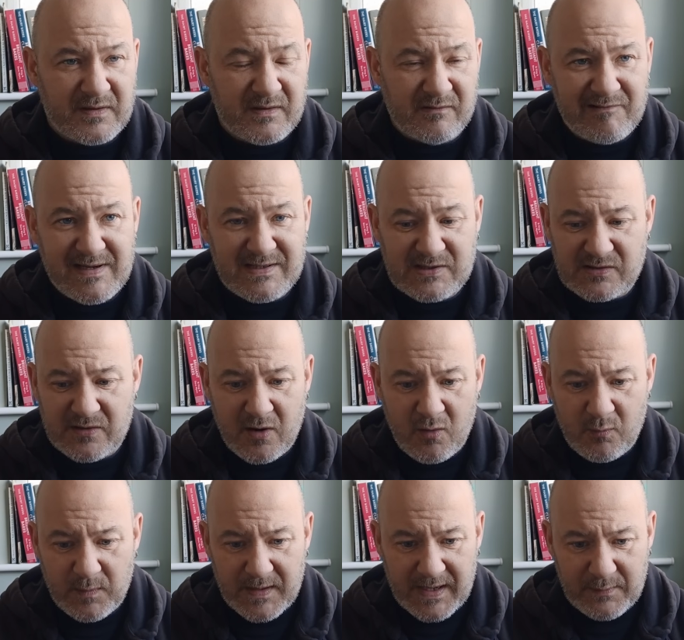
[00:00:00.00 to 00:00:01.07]
recent
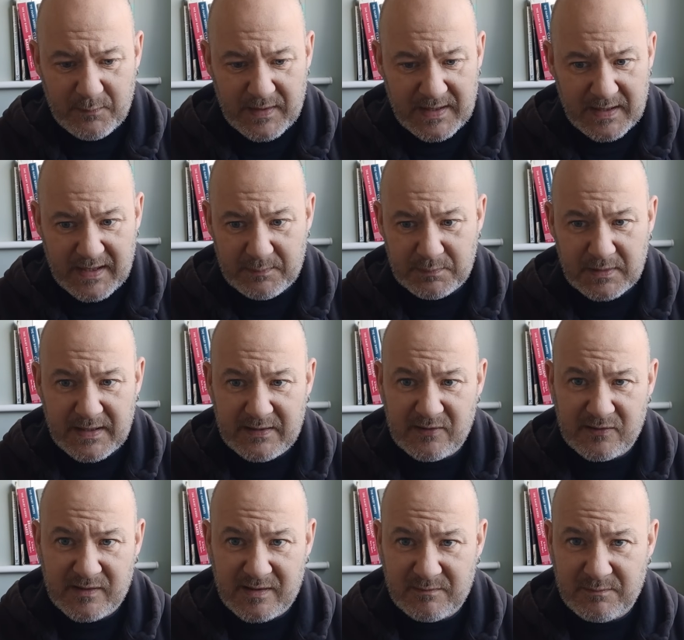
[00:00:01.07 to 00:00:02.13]
home game when he played
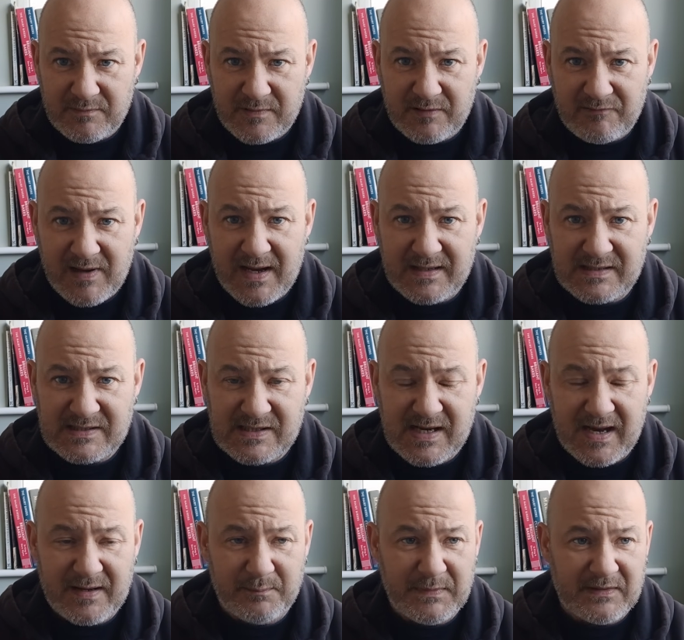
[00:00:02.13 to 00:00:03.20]
on the right hand
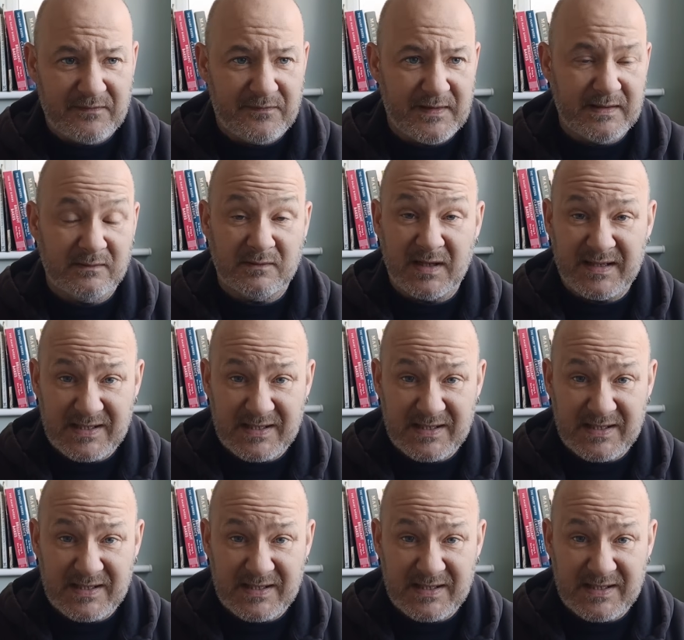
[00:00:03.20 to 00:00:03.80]
side of midfield,